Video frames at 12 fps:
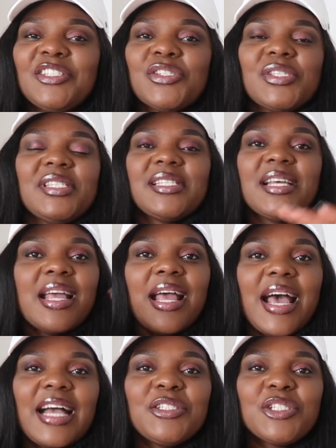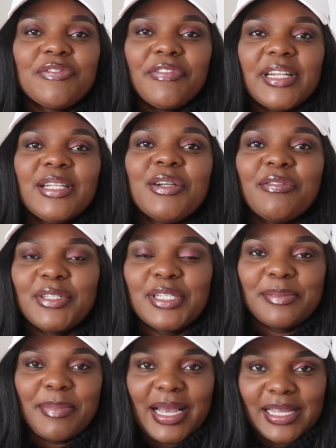just i just fell in love with
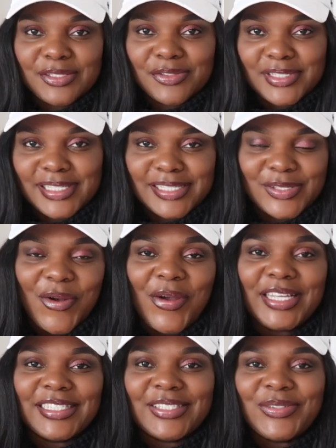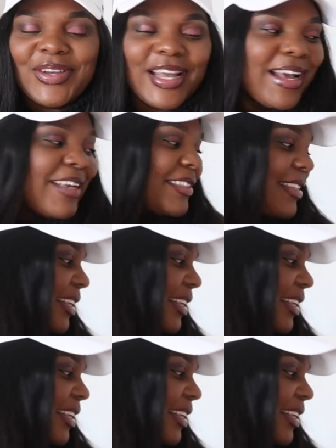this bag as soon as i saw it so guys